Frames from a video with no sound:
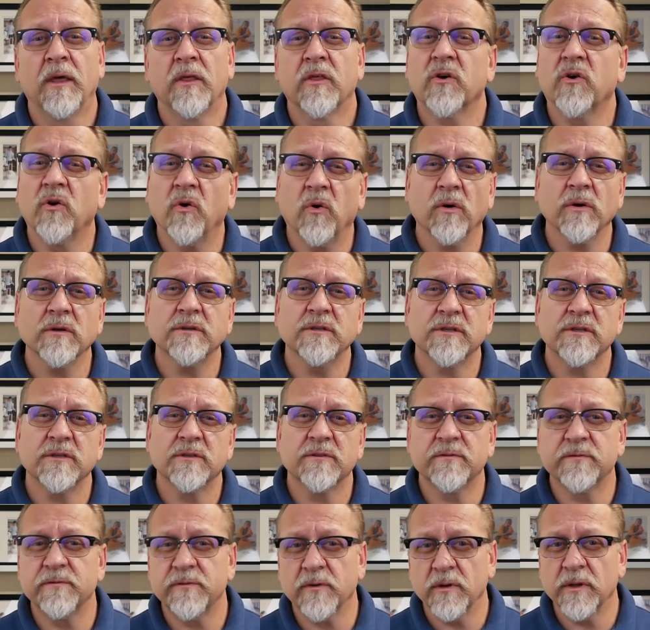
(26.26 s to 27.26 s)
The course is
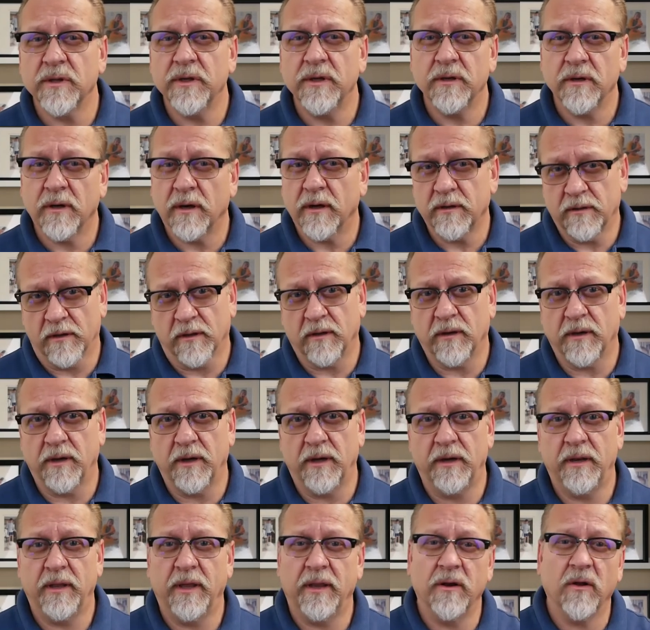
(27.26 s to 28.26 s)
fully
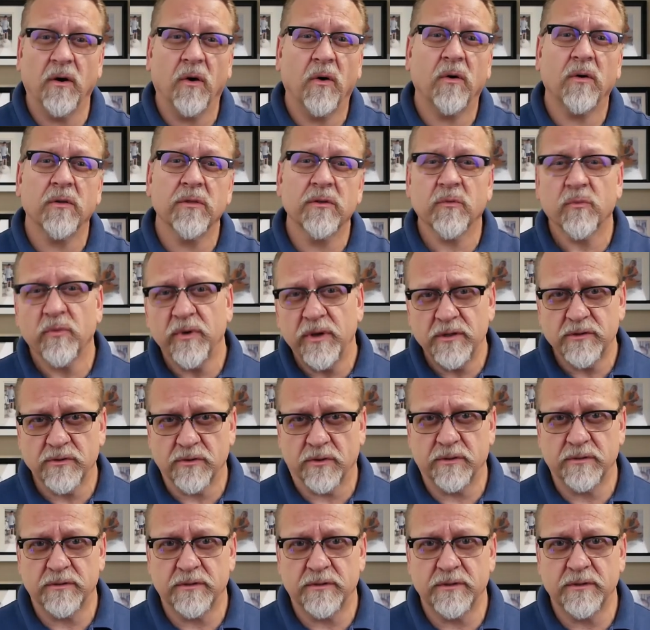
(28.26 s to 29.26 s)
online, and all the
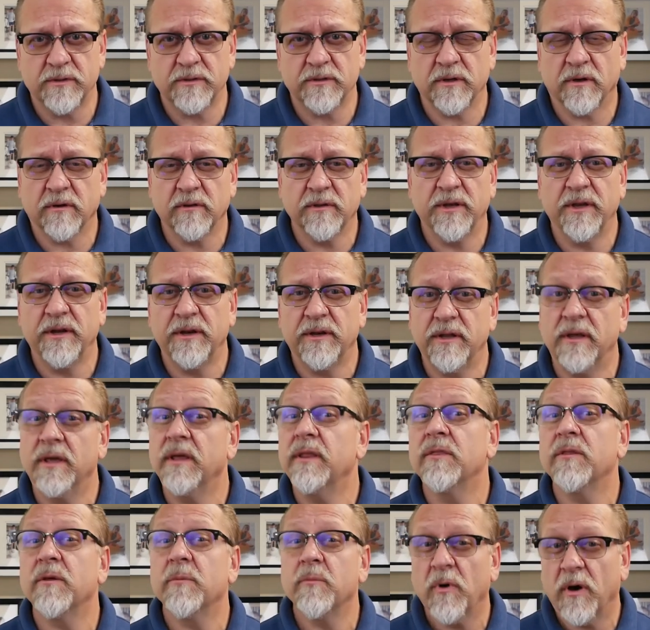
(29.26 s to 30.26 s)
resources are linked
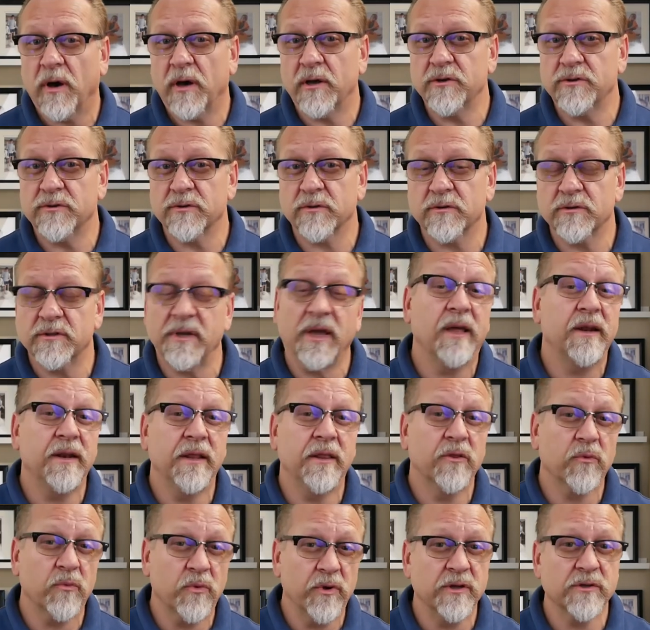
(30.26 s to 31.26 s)
in the modules and
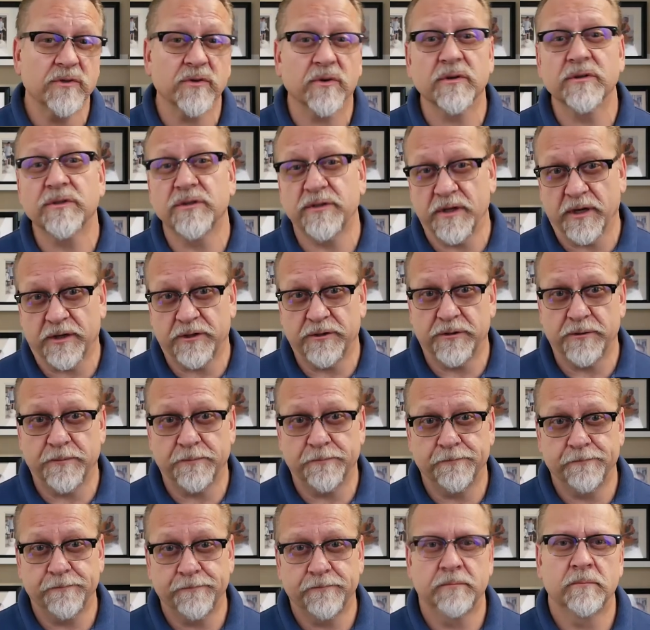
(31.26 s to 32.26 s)
in the resource section.
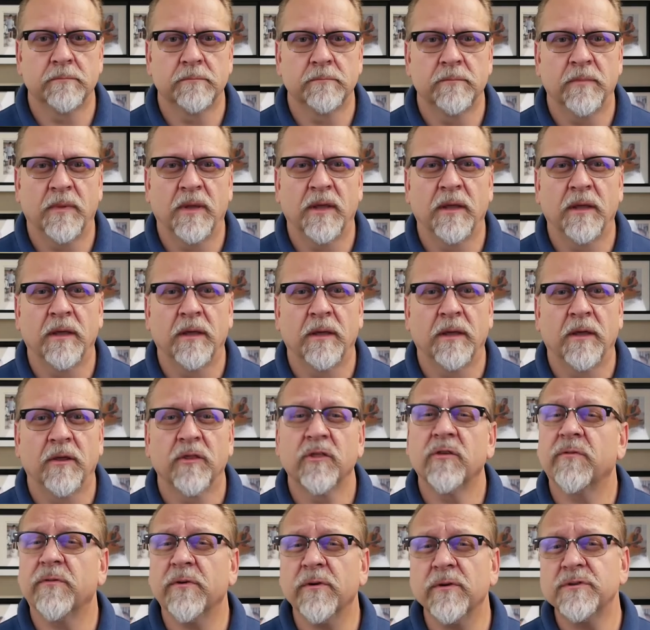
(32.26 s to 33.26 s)

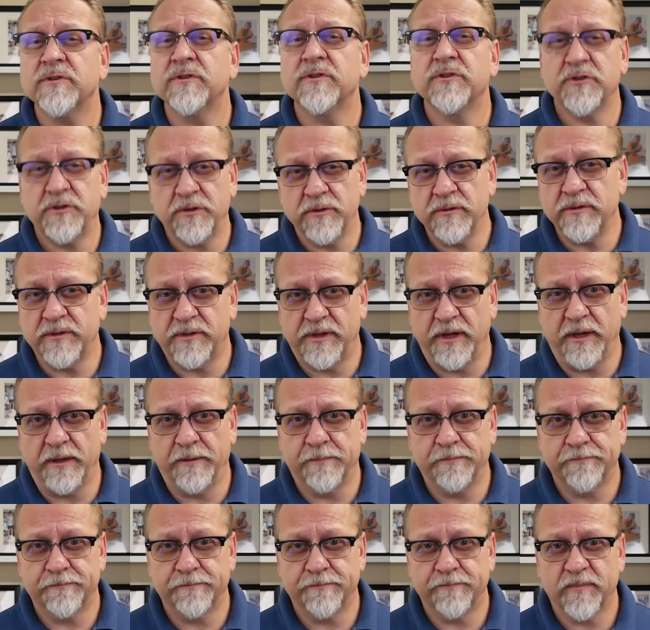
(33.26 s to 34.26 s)
The first
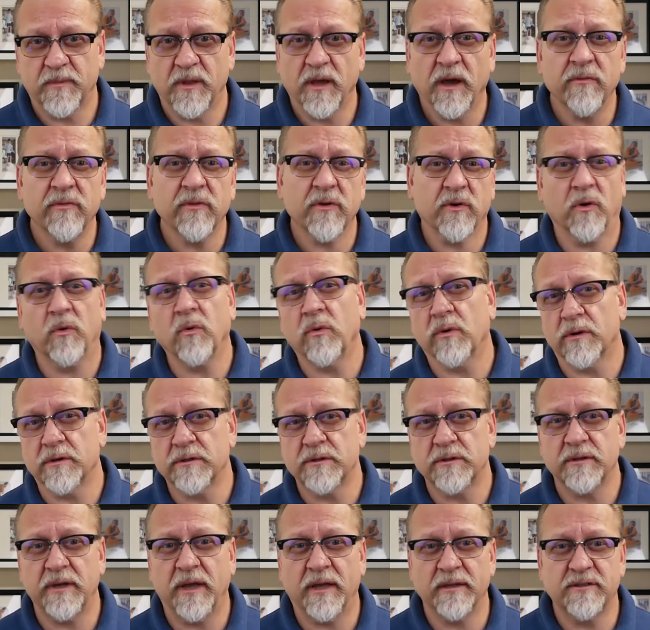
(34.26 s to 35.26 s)
Tuesday of the
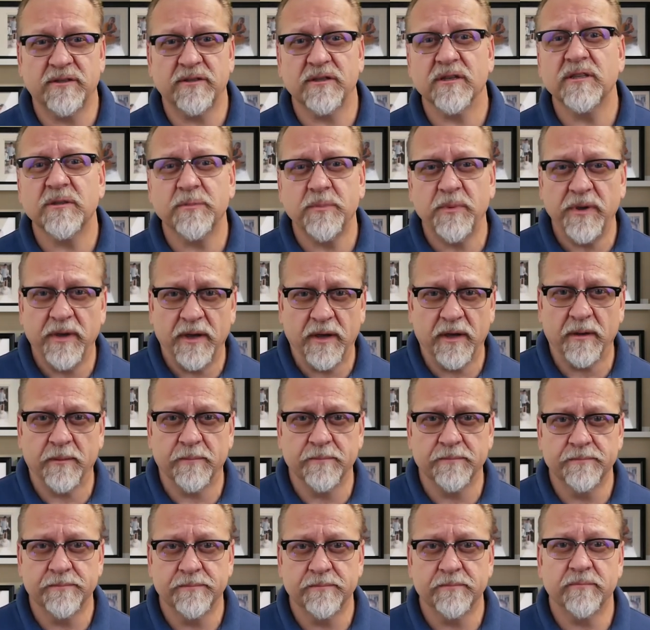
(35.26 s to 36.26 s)
course at 6
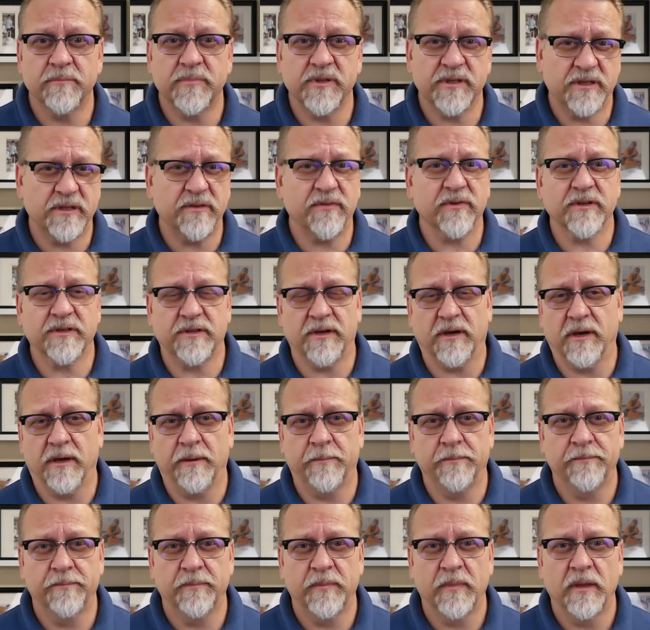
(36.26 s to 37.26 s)
p.m. Pacific
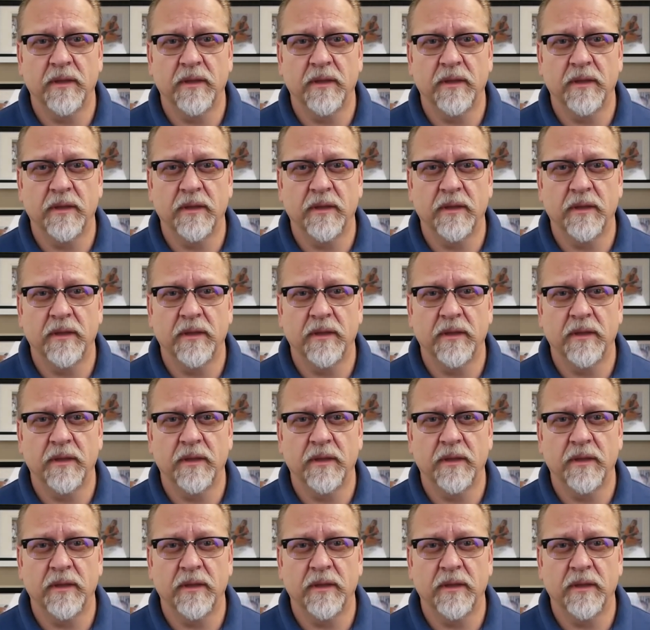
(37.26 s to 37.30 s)
time